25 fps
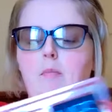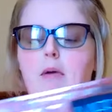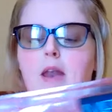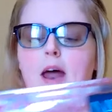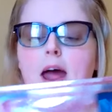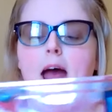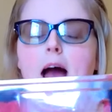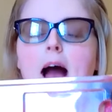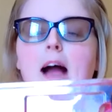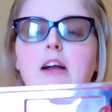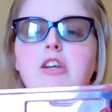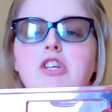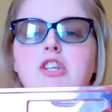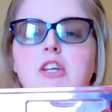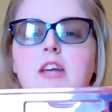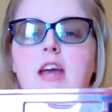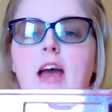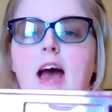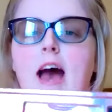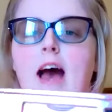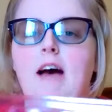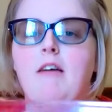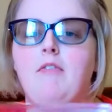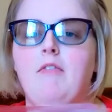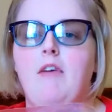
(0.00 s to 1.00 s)
But I actually
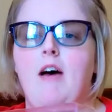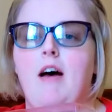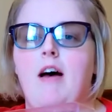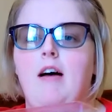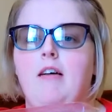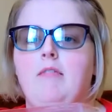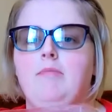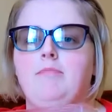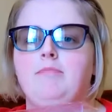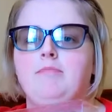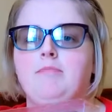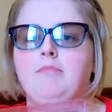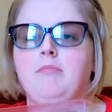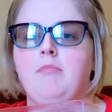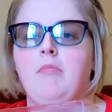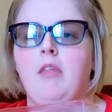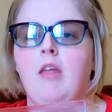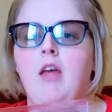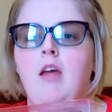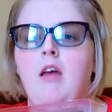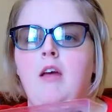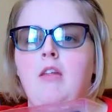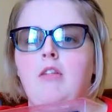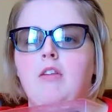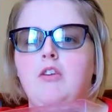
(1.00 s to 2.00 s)
have um,
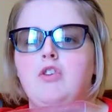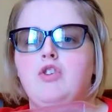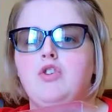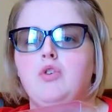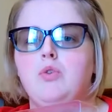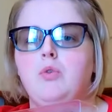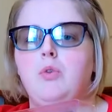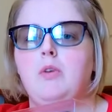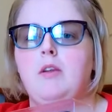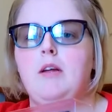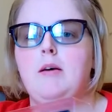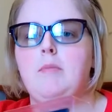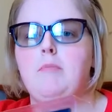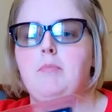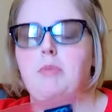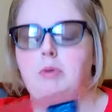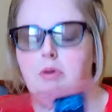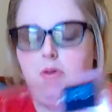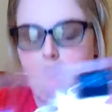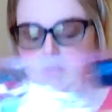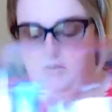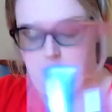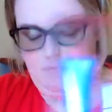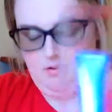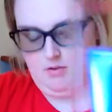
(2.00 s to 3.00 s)
the Julep
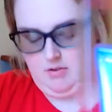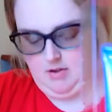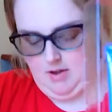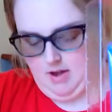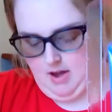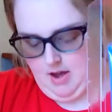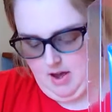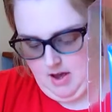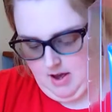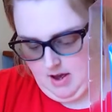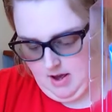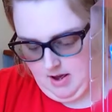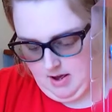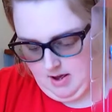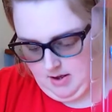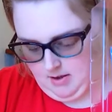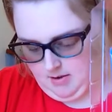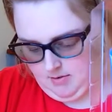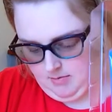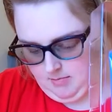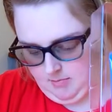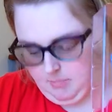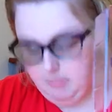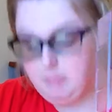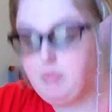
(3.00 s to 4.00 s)
uh,
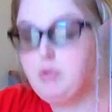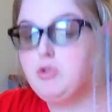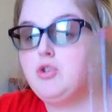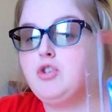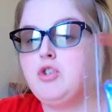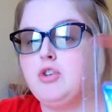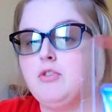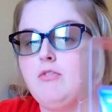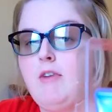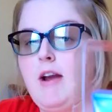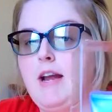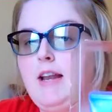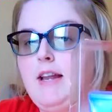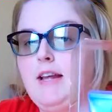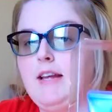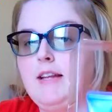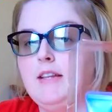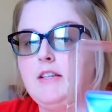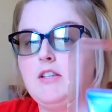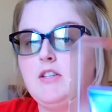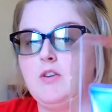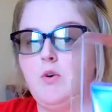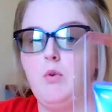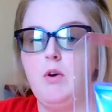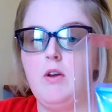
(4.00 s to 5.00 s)
Boost Your
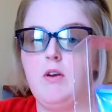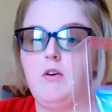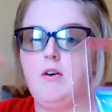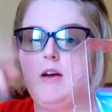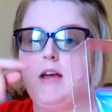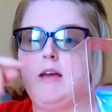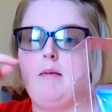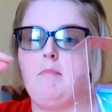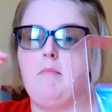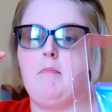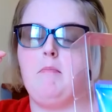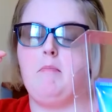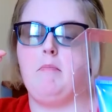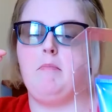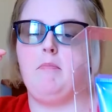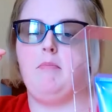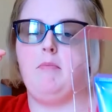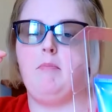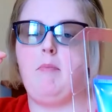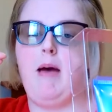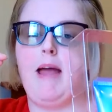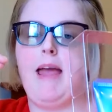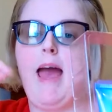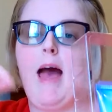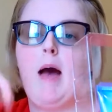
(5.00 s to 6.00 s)
Radiance oil in
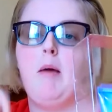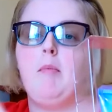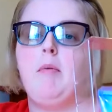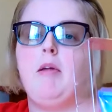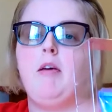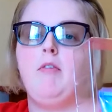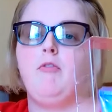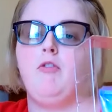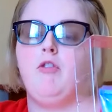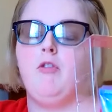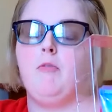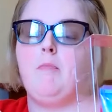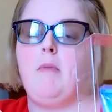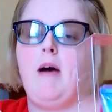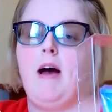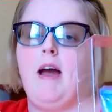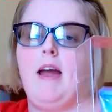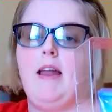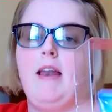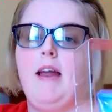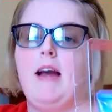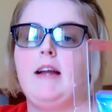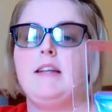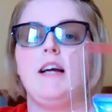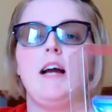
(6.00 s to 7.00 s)
my cabinet for
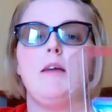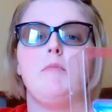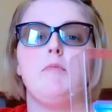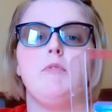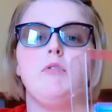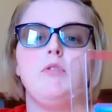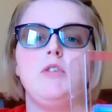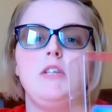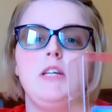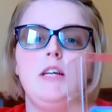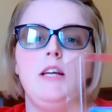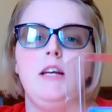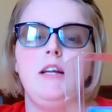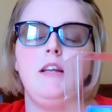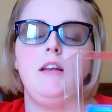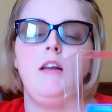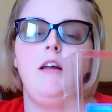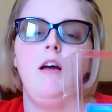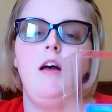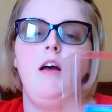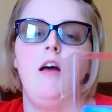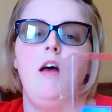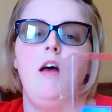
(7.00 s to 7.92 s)
my nighttime routine.